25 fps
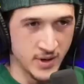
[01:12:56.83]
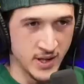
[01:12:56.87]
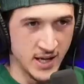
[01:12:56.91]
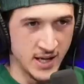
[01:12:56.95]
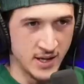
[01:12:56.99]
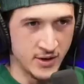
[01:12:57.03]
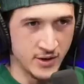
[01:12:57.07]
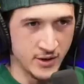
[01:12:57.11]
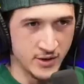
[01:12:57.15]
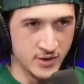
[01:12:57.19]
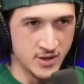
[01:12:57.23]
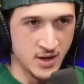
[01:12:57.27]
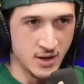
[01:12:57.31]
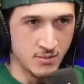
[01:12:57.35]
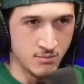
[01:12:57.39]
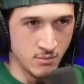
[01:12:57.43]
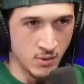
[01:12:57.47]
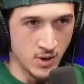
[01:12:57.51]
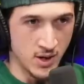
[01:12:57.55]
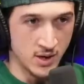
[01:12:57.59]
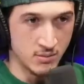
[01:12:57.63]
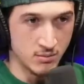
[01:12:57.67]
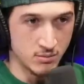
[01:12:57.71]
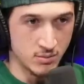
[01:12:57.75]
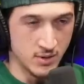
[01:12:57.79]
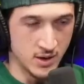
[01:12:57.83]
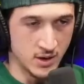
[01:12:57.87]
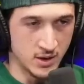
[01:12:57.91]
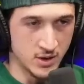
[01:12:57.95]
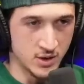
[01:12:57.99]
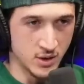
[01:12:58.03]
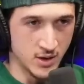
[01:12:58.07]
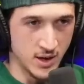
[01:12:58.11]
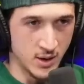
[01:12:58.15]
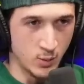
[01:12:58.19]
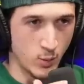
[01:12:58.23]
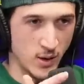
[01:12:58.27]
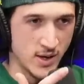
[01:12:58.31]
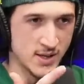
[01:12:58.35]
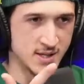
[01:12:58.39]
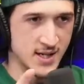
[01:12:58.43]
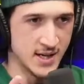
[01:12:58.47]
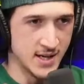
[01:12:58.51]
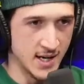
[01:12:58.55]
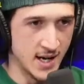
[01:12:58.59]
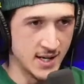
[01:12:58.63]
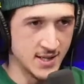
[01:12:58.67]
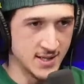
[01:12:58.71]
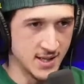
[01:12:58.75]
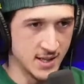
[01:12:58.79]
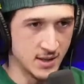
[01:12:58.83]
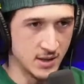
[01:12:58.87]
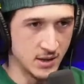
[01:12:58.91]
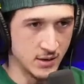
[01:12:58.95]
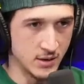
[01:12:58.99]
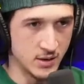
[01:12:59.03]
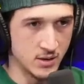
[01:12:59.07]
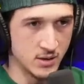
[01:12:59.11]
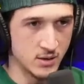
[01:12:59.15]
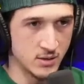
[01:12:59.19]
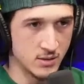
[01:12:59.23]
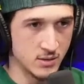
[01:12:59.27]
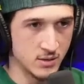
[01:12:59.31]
but like Thursday, like like so, like Wednesday night technically.